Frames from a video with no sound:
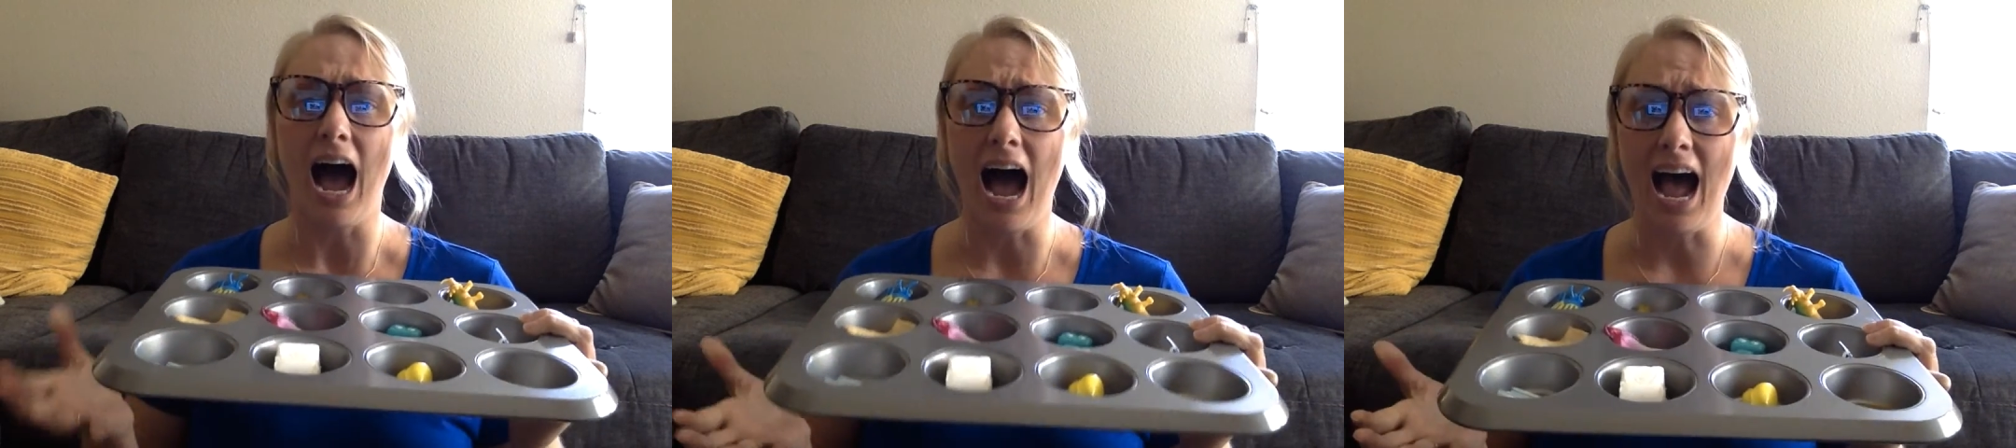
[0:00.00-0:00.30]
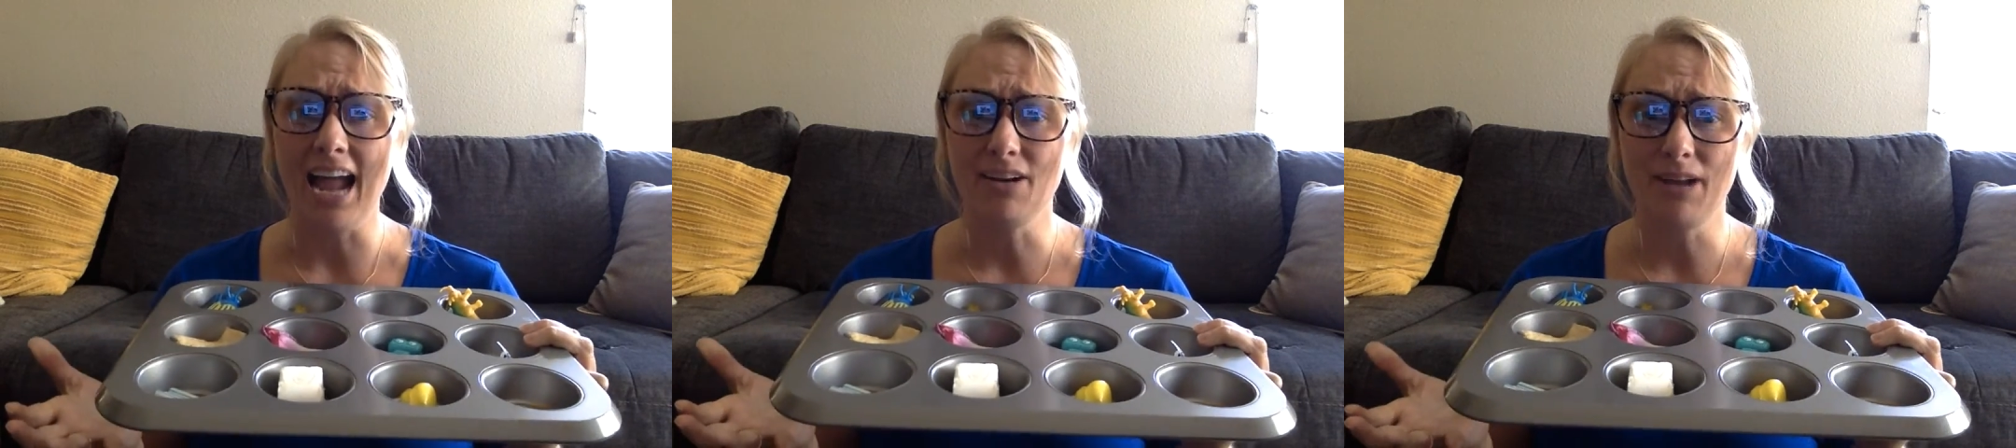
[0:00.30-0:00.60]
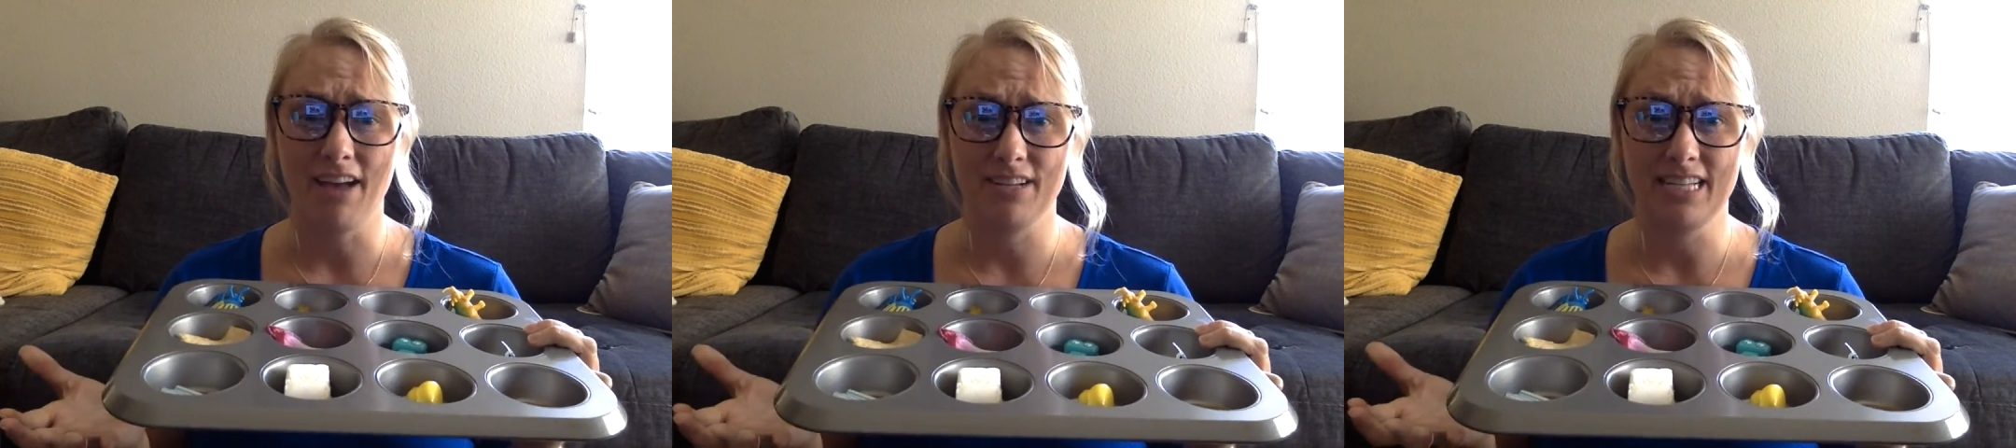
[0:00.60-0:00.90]
I
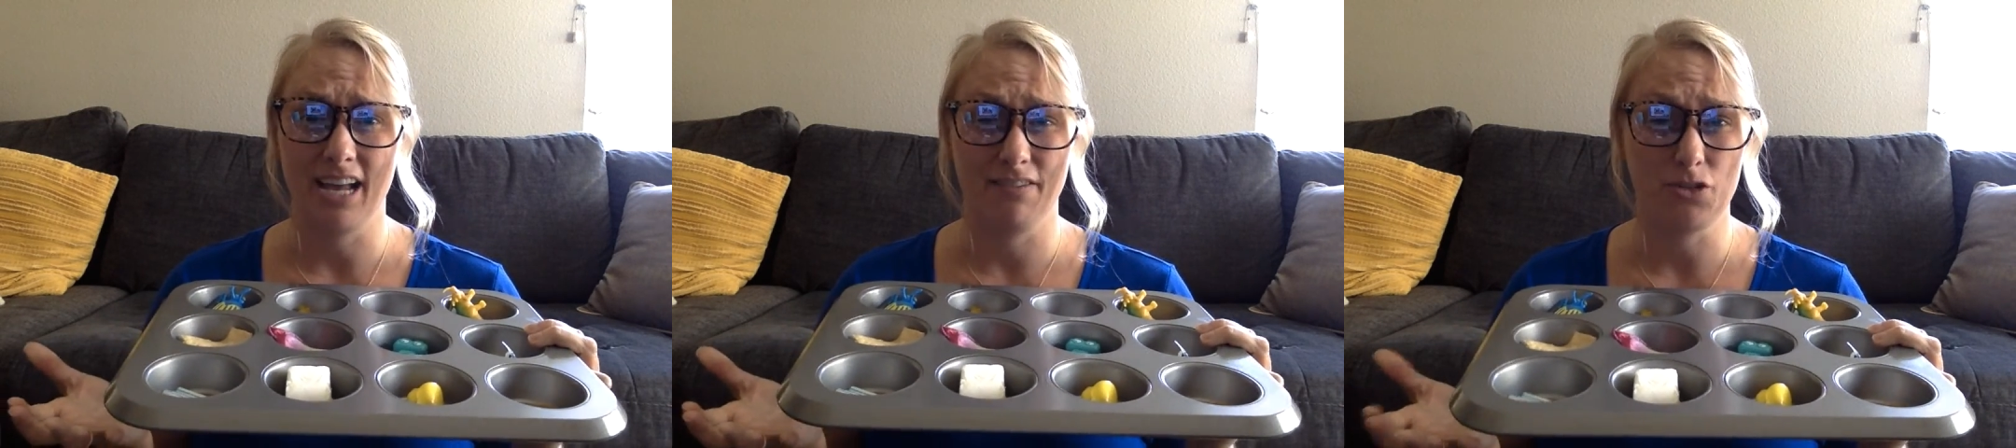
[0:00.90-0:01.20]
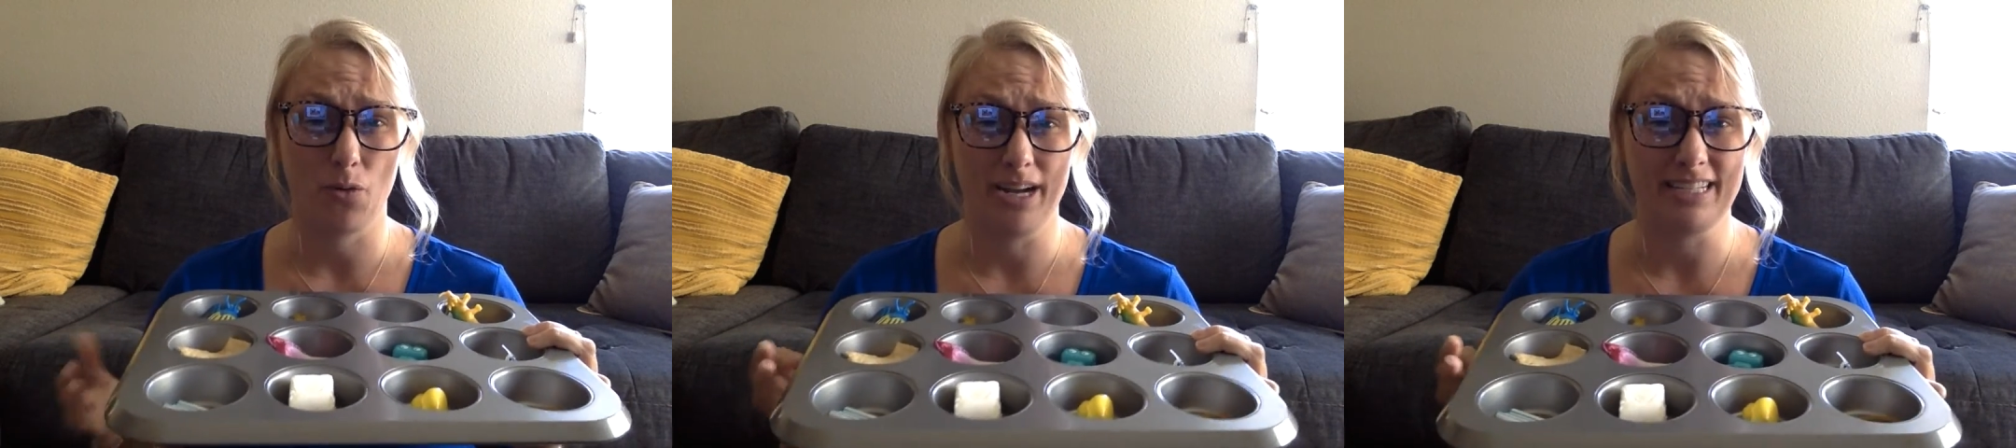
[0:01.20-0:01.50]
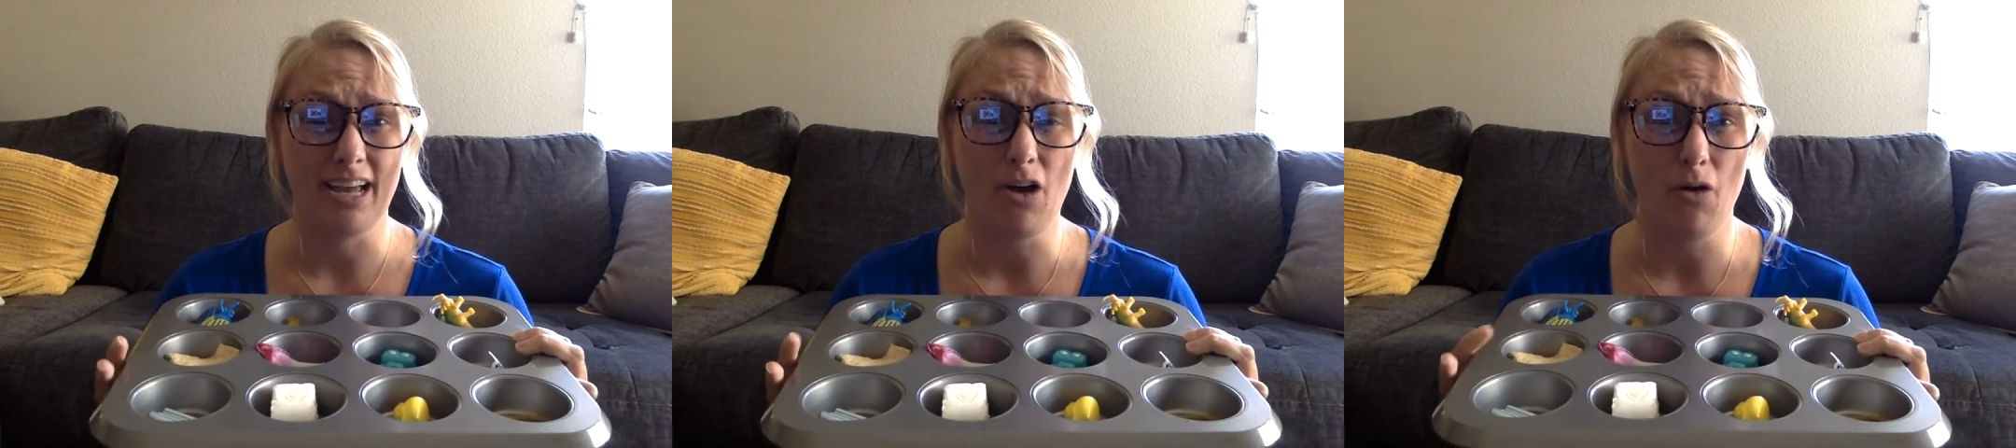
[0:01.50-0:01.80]
don't have a ton of toys
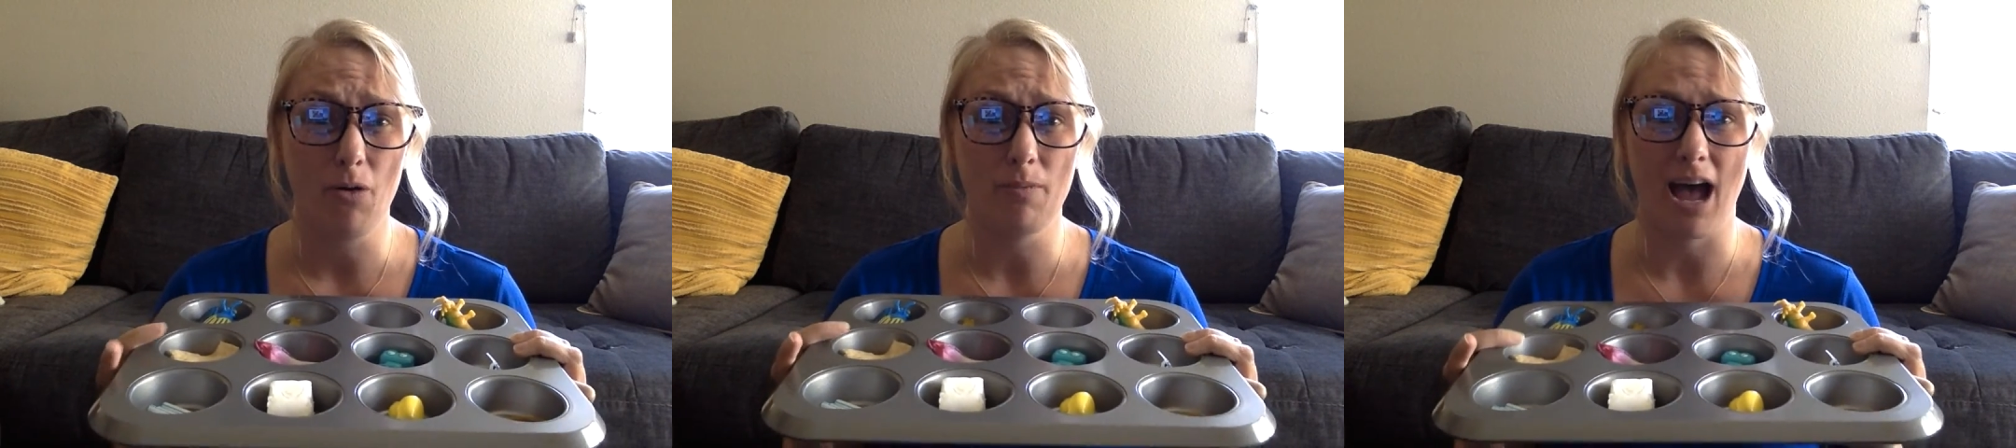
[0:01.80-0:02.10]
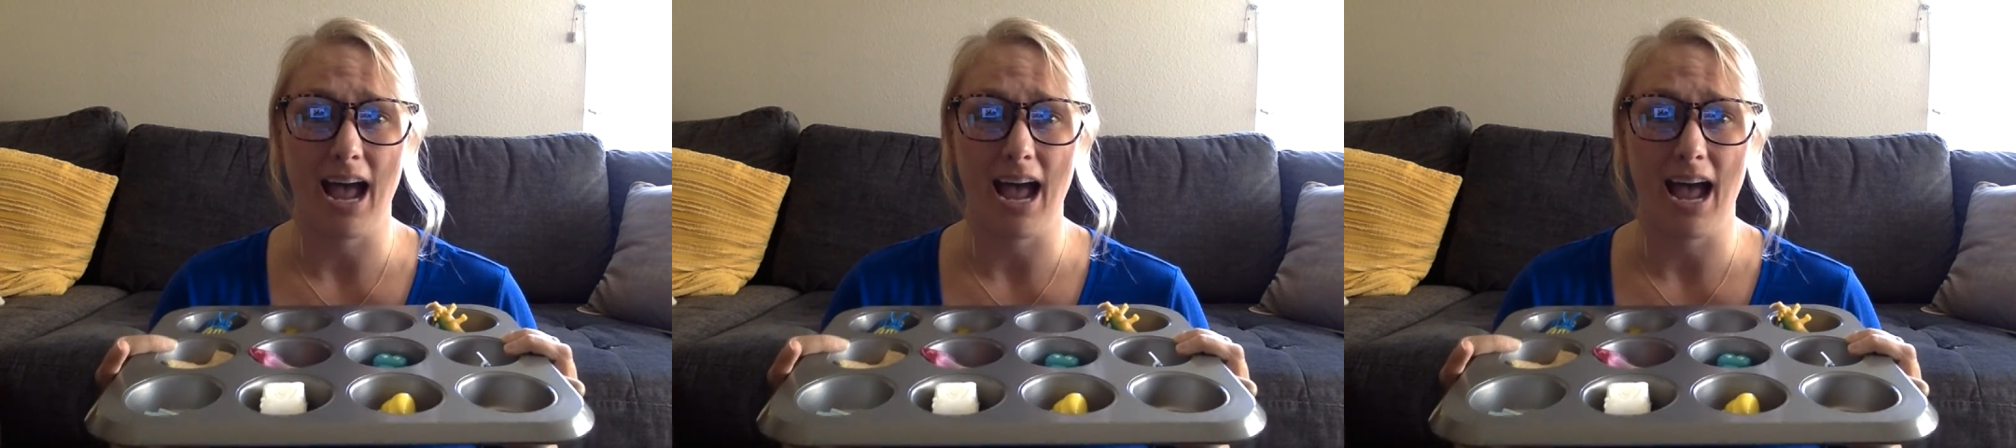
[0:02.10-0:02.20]
at home.